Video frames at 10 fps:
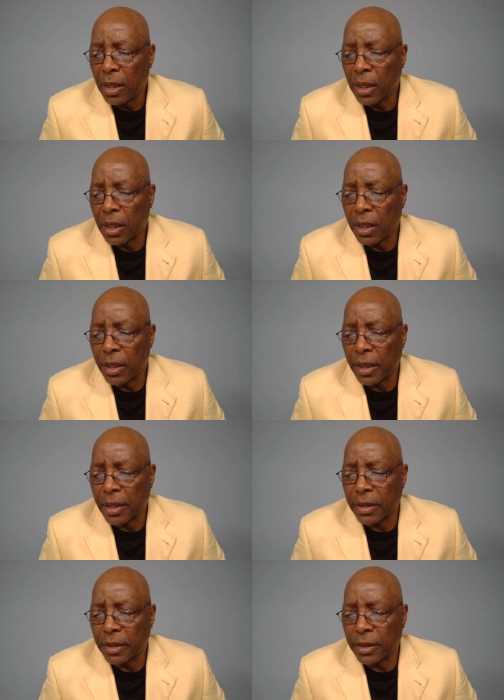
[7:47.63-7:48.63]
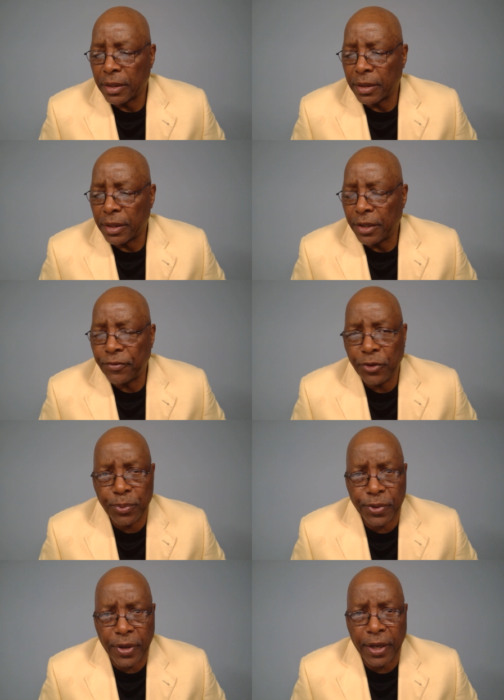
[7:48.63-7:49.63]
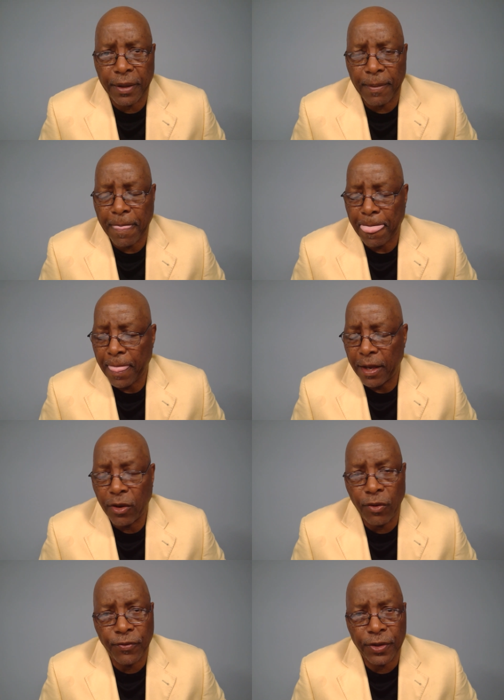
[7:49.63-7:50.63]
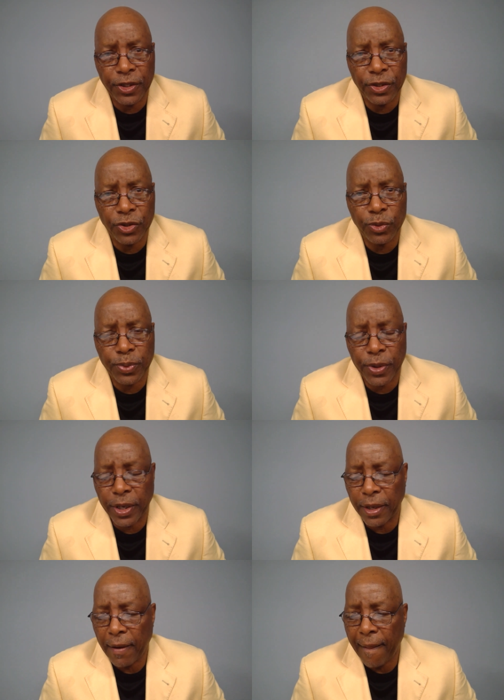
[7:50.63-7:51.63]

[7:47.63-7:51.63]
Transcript: uh, if you pray, and hopefully you do pray,